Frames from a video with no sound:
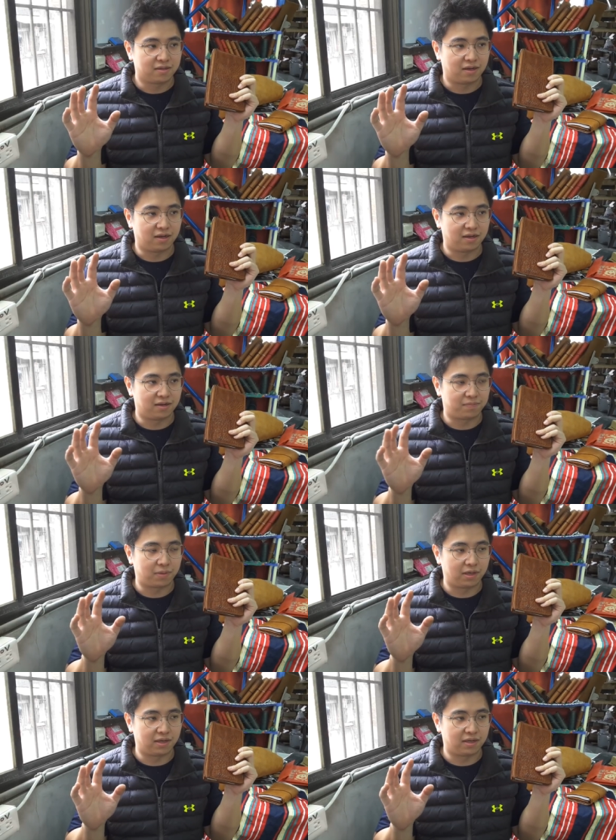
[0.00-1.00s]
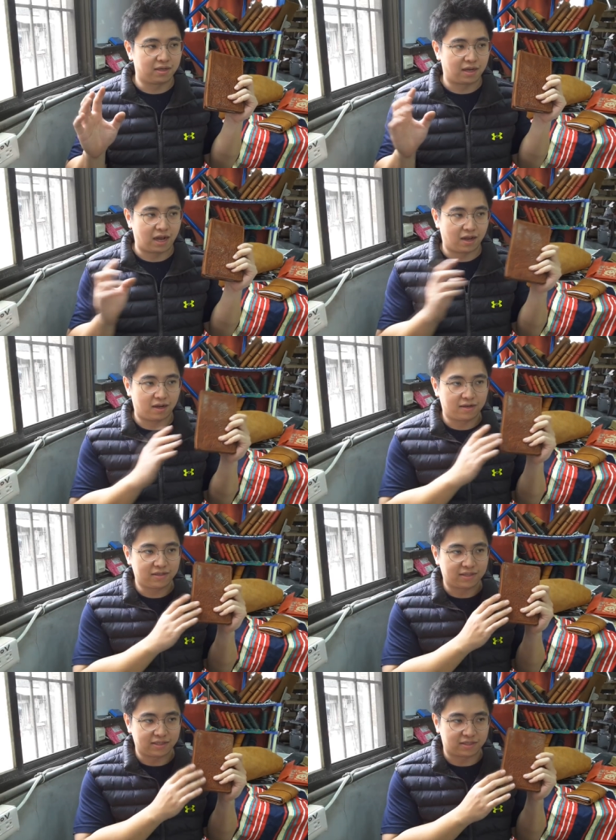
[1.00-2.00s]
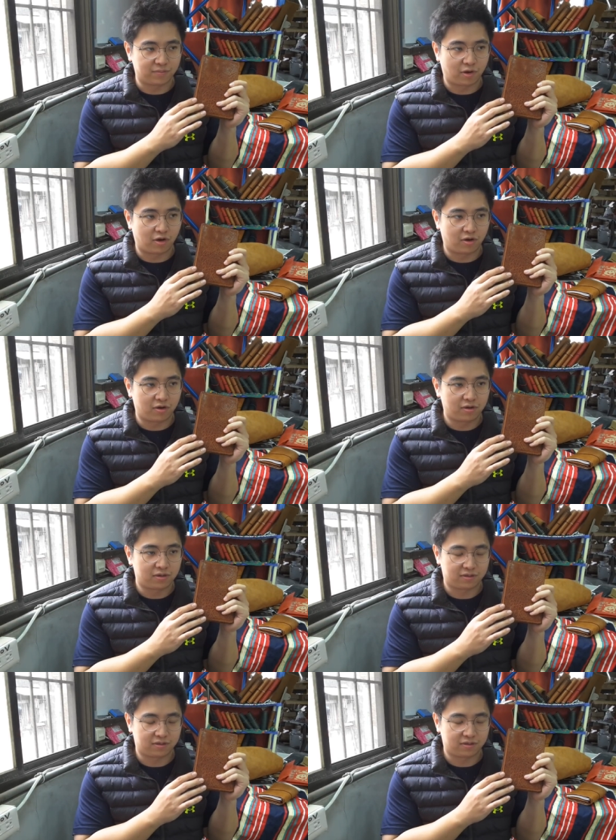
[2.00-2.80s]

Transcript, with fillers: Uh, but uh, this is more.